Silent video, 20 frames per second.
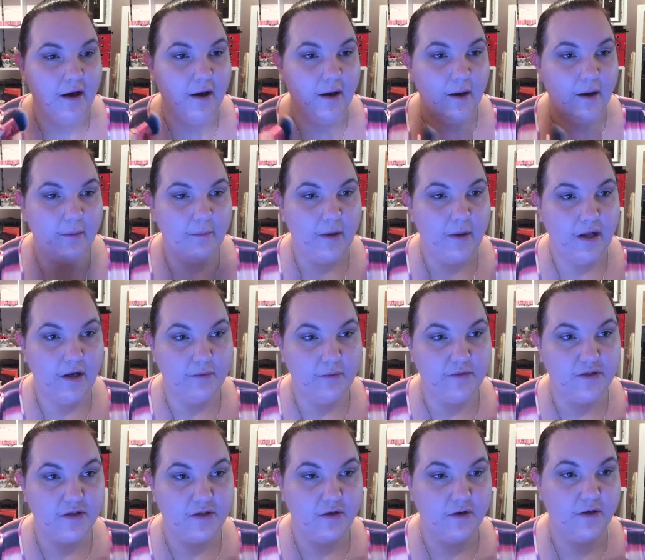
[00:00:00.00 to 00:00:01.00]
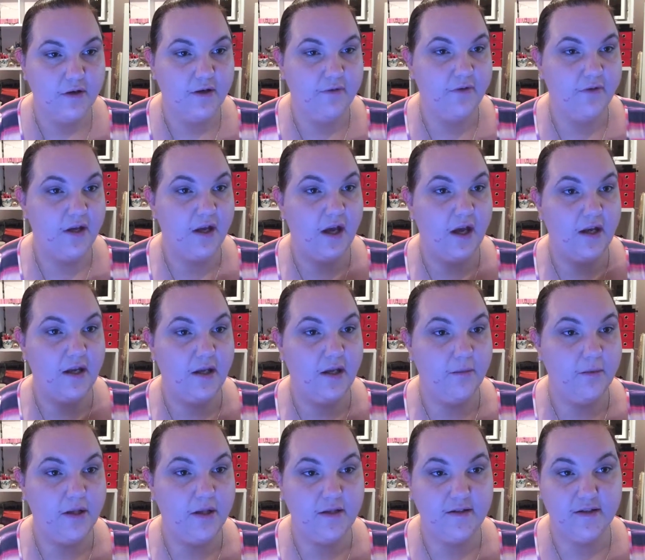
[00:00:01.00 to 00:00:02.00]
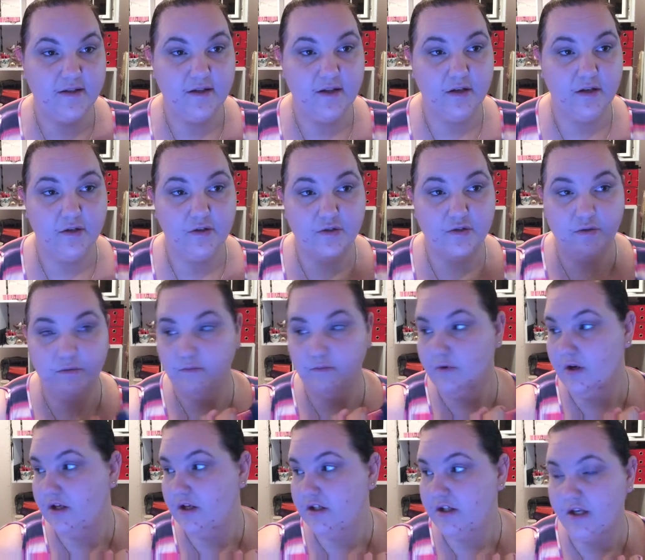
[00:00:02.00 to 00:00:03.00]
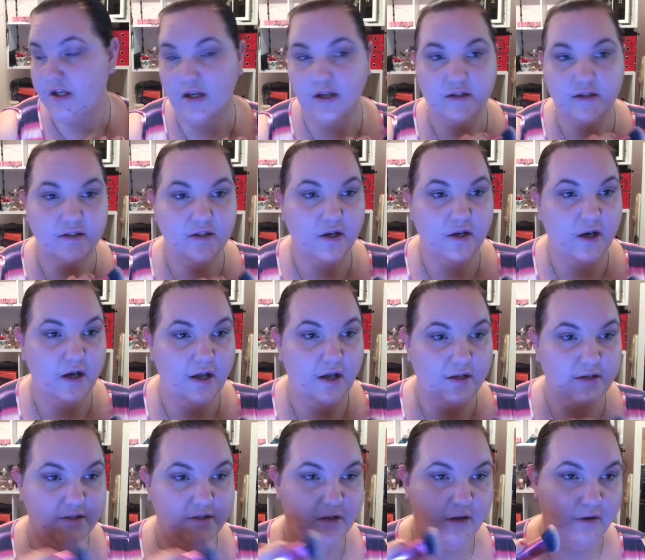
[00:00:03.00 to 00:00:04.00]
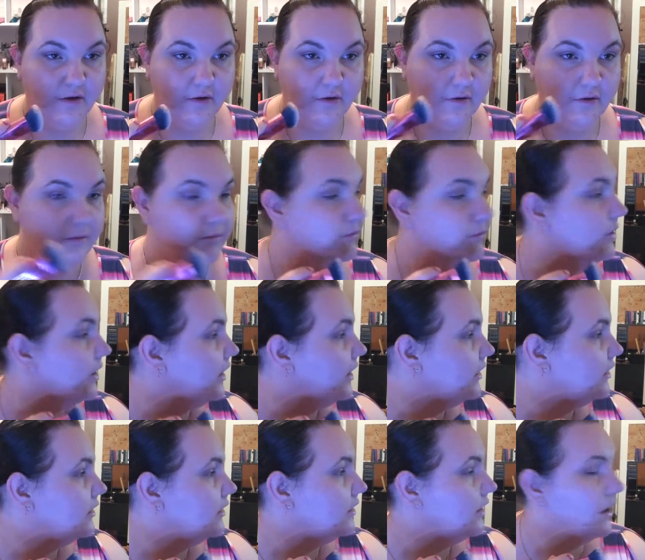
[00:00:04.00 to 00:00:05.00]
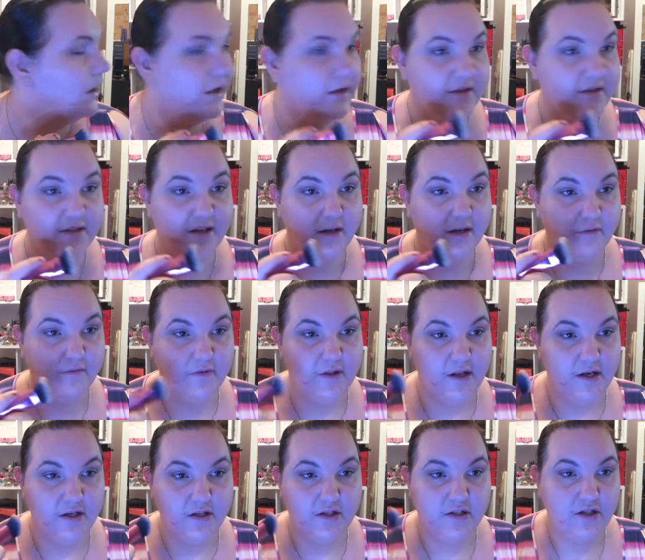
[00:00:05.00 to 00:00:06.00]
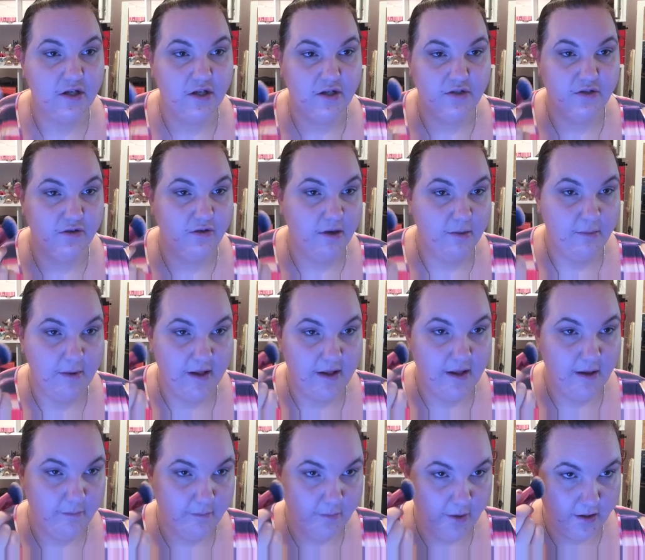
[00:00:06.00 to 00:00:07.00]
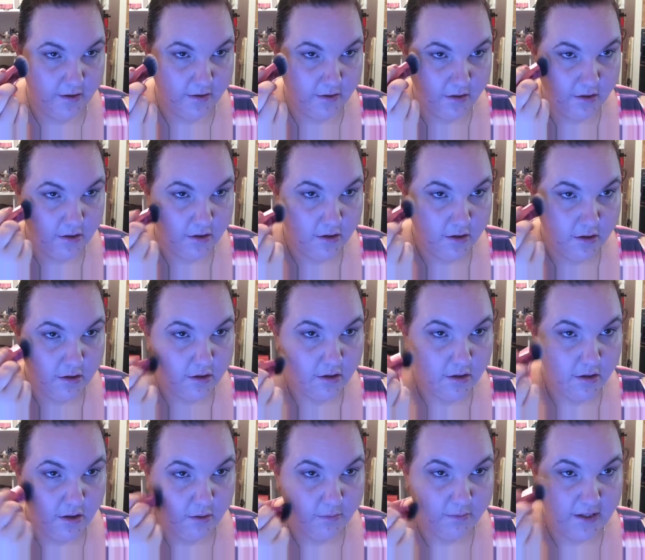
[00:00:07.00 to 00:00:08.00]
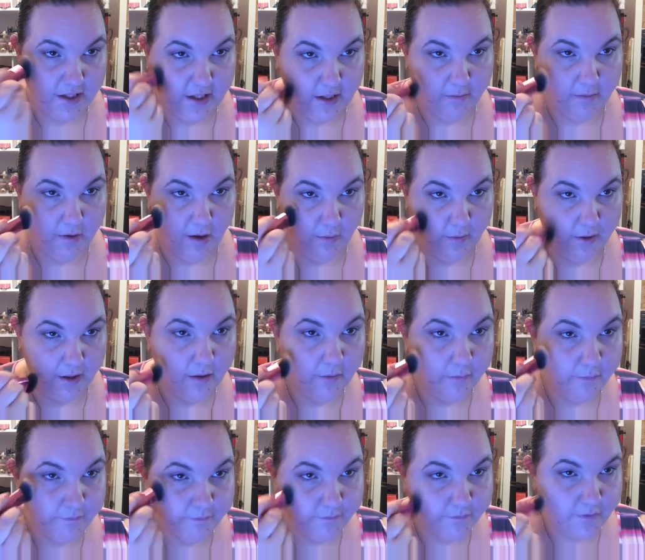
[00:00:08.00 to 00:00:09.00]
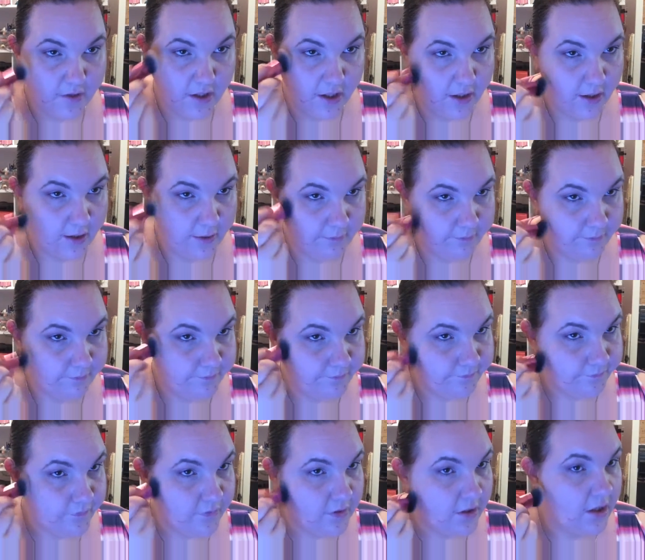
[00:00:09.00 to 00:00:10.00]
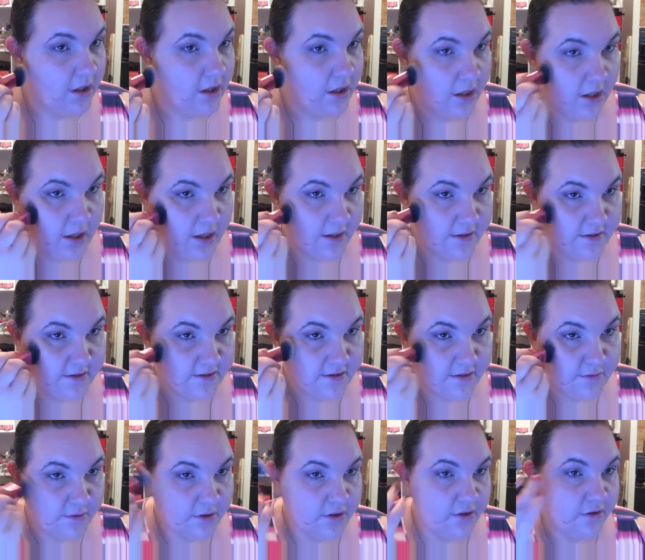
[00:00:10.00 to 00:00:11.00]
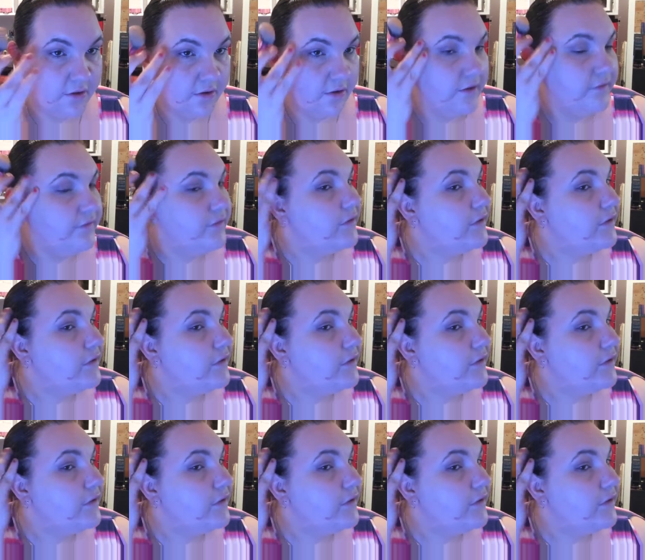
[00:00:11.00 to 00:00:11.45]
And I'm sorry if you can't hear me, there's a thunderstorm raging outside, so my yard is getting flooded, so sorry about that, but I'm going to keep going. And this is what you do.